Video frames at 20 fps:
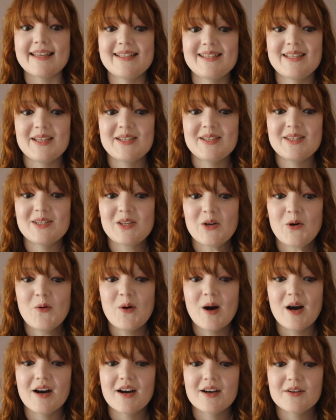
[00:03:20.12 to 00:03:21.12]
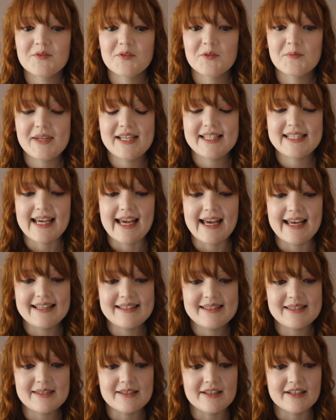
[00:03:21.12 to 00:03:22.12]
This is so hard for me to
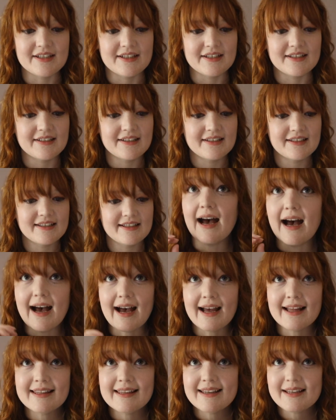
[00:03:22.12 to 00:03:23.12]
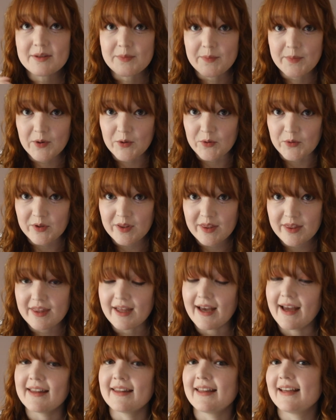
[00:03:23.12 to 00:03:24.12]
answer. I like both.
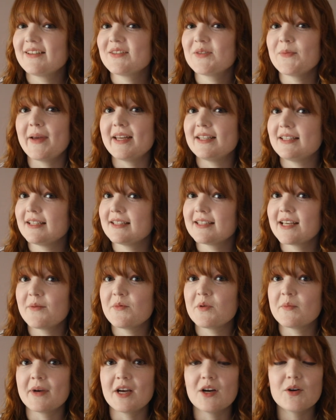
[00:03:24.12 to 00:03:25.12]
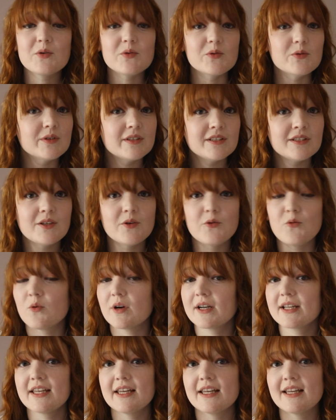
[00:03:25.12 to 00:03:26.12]
I like spending time on my own,
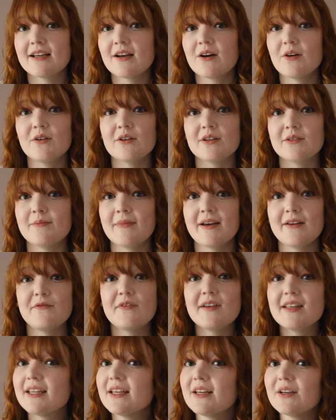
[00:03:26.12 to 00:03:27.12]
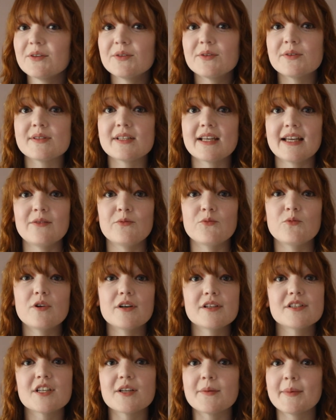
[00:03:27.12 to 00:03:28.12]
working on my videos and
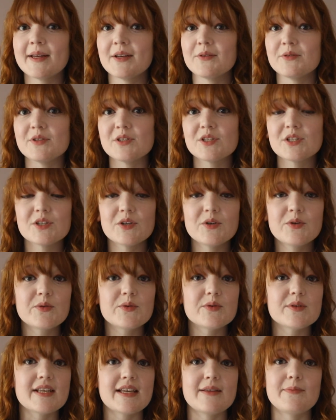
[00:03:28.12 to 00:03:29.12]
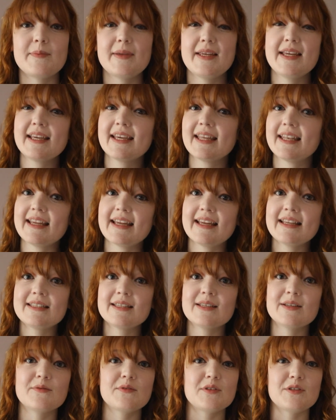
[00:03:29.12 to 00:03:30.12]
watching my own shows and being
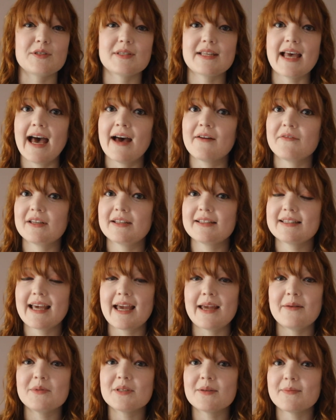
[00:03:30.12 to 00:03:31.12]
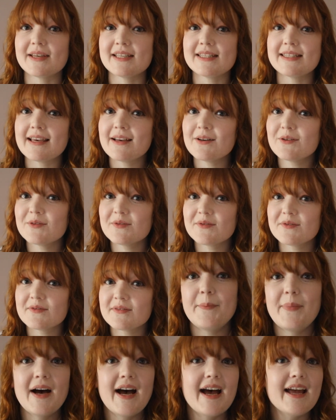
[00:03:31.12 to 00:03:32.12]
creative and just having time to myself.
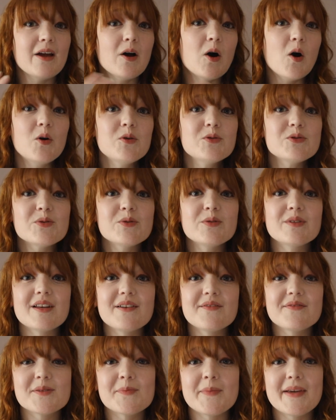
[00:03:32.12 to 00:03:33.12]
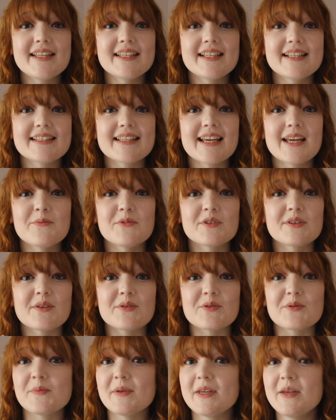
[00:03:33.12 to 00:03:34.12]
But I also love spending time with
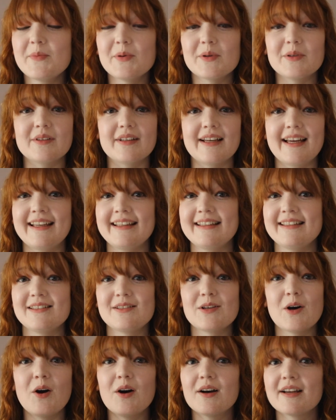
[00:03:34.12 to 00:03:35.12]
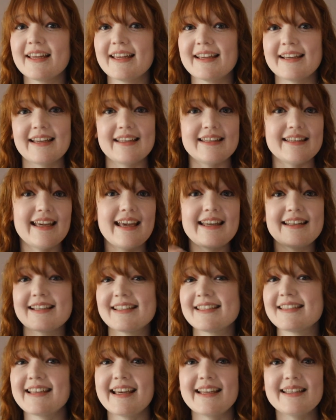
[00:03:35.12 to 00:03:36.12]
other people and talking and getting
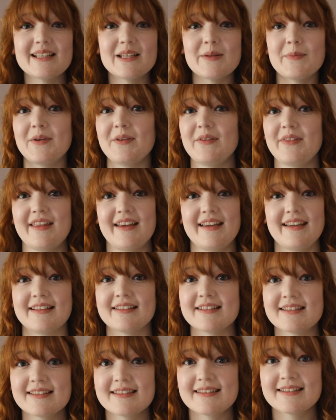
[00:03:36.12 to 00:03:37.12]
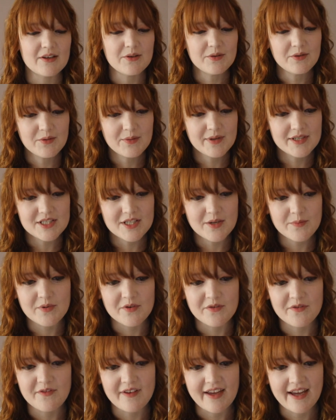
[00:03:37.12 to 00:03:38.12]
excited about things. I don't know which I
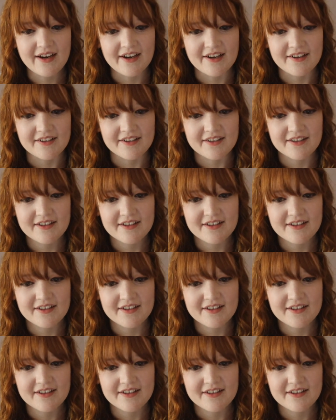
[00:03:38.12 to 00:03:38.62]
prefer.